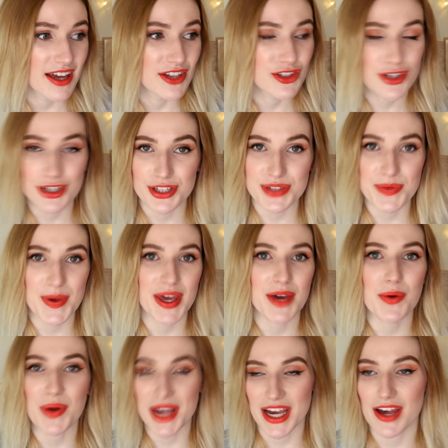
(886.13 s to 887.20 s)
trust me,
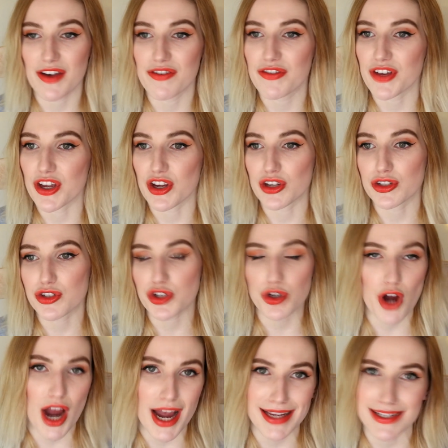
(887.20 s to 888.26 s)
we have
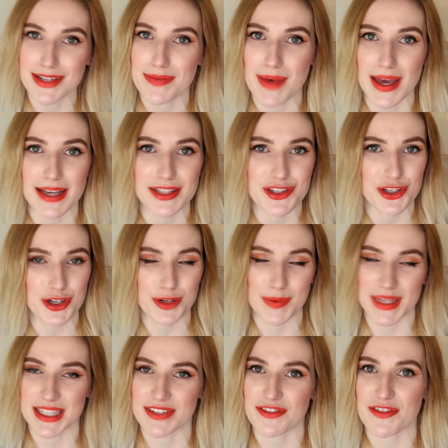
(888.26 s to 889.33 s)
tried to make so
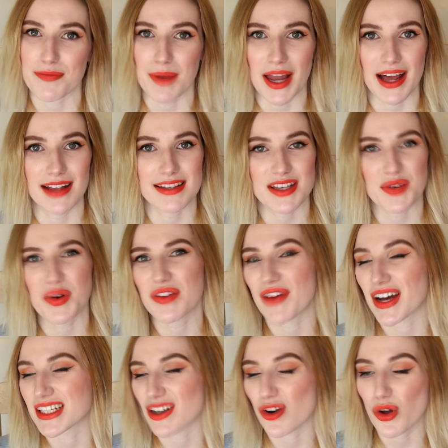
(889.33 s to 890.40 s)
many different plans and we've
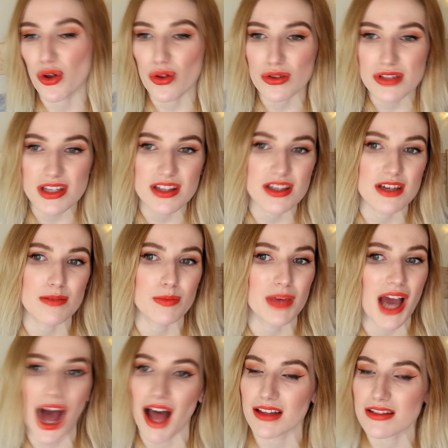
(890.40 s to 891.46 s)
had to alter them,
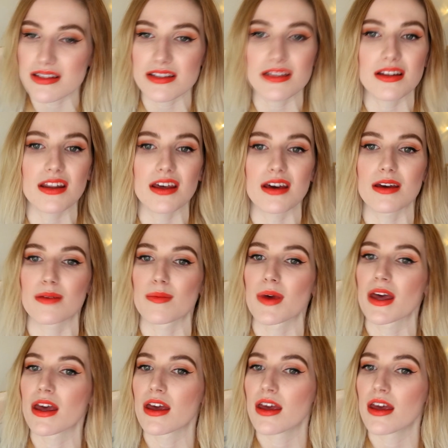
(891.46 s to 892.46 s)
cancel them.